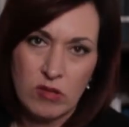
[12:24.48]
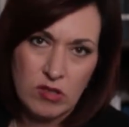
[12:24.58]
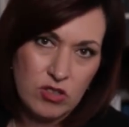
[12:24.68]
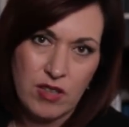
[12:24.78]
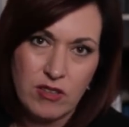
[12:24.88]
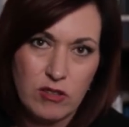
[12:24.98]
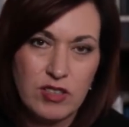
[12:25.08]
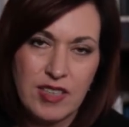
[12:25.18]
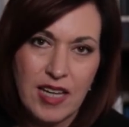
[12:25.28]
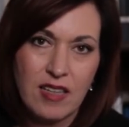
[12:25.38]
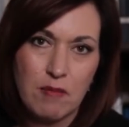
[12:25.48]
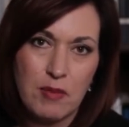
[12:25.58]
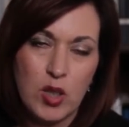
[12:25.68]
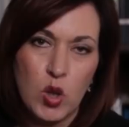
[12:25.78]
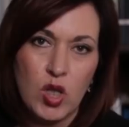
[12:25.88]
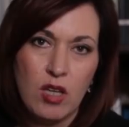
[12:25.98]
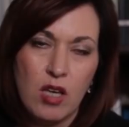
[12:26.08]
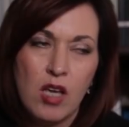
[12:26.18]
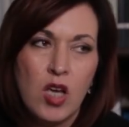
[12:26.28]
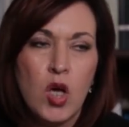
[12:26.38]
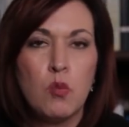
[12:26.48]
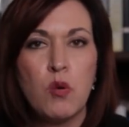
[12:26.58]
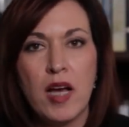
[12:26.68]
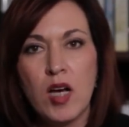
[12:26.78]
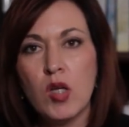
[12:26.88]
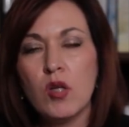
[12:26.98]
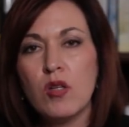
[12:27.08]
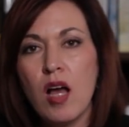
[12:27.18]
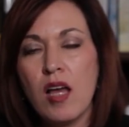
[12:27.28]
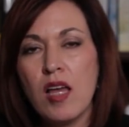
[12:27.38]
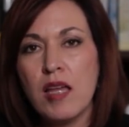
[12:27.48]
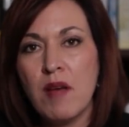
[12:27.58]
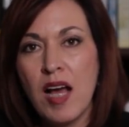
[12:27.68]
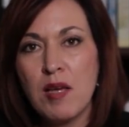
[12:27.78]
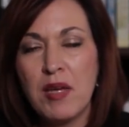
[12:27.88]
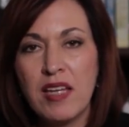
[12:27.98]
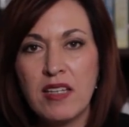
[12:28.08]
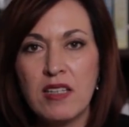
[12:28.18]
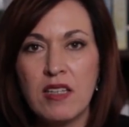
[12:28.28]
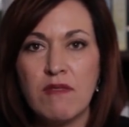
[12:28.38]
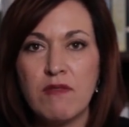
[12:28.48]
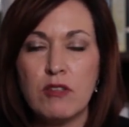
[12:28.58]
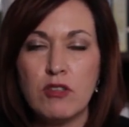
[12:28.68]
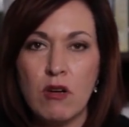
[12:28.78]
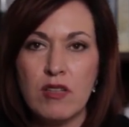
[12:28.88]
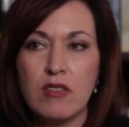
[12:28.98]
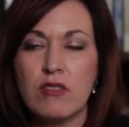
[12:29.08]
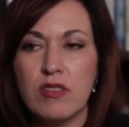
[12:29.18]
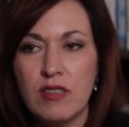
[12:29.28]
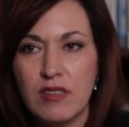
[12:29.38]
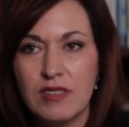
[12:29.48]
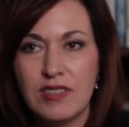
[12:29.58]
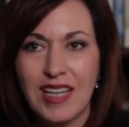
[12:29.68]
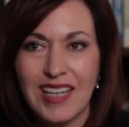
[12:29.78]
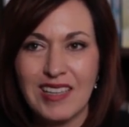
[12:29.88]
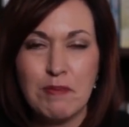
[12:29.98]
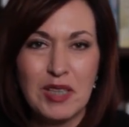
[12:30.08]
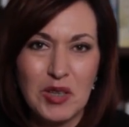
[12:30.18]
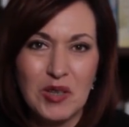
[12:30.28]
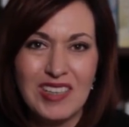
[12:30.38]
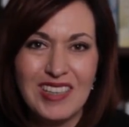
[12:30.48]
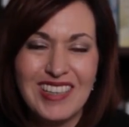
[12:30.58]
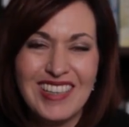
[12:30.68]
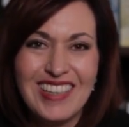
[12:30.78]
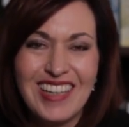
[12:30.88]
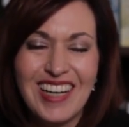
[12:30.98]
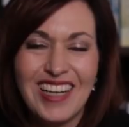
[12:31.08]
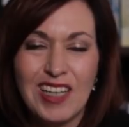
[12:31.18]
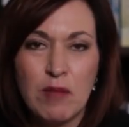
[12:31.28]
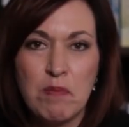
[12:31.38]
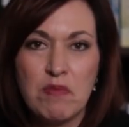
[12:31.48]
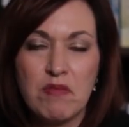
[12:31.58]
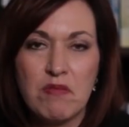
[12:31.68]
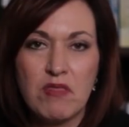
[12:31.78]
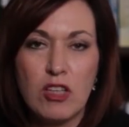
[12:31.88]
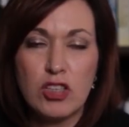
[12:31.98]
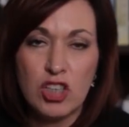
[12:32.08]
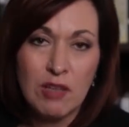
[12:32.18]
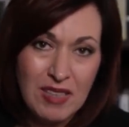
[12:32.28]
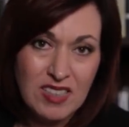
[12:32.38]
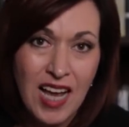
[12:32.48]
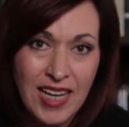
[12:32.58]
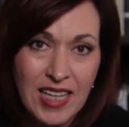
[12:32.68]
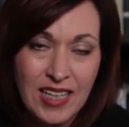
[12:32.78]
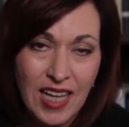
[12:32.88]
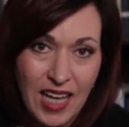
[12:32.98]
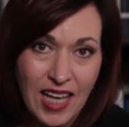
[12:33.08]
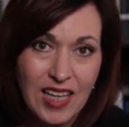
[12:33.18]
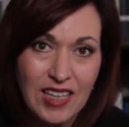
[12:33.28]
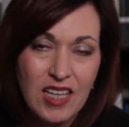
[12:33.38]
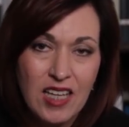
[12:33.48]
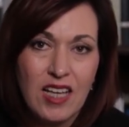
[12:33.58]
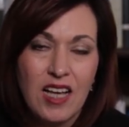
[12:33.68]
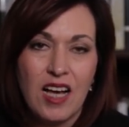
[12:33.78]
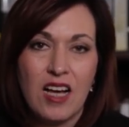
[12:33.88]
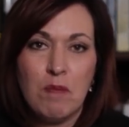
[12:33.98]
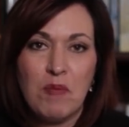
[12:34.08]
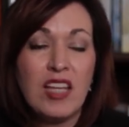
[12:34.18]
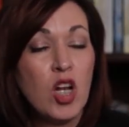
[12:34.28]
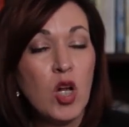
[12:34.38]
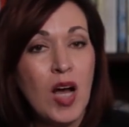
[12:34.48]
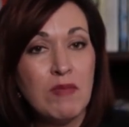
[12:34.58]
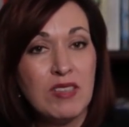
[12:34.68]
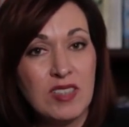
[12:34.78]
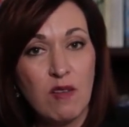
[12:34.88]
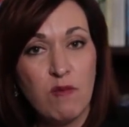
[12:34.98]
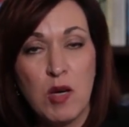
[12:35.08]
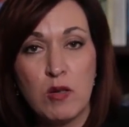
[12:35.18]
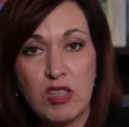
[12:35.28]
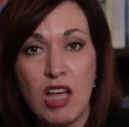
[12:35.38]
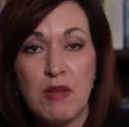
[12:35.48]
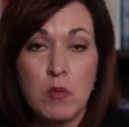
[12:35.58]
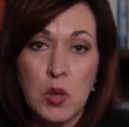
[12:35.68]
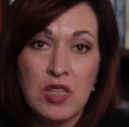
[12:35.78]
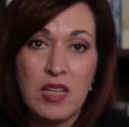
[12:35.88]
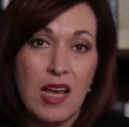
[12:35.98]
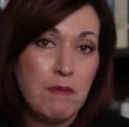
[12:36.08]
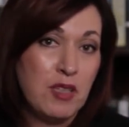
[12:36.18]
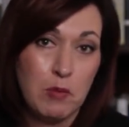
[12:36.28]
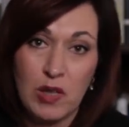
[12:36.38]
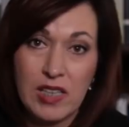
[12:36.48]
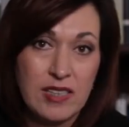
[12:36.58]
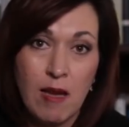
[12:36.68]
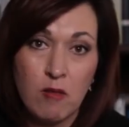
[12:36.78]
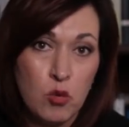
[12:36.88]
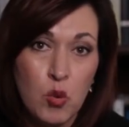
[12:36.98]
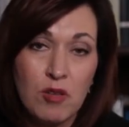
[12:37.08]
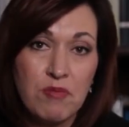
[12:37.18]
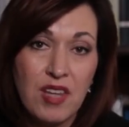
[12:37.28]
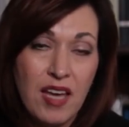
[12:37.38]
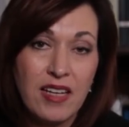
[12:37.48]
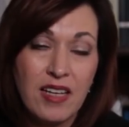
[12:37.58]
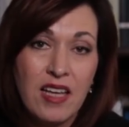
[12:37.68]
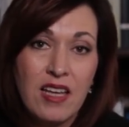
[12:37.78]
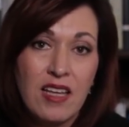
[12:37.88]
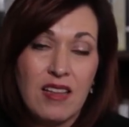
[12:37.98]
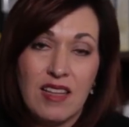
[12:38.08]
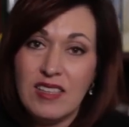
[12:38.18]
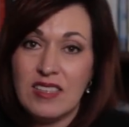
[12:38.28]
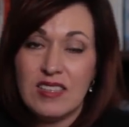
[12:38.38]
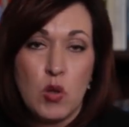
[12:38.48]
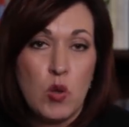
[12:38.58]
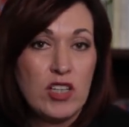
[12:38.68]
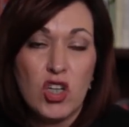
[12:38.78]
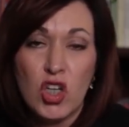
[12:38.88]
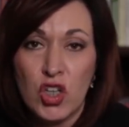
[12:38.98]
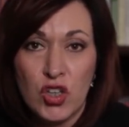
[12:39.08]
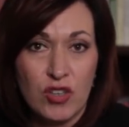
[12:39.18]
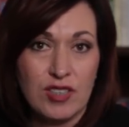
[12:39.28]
to understand the bill. Well, is it supposed to be simpler? If you don't understand the bill, um, you shouldn't be signing it. A, um, and you know, I'm a CFO, so I'll be more than happy to break it down for him that this is going to hurt,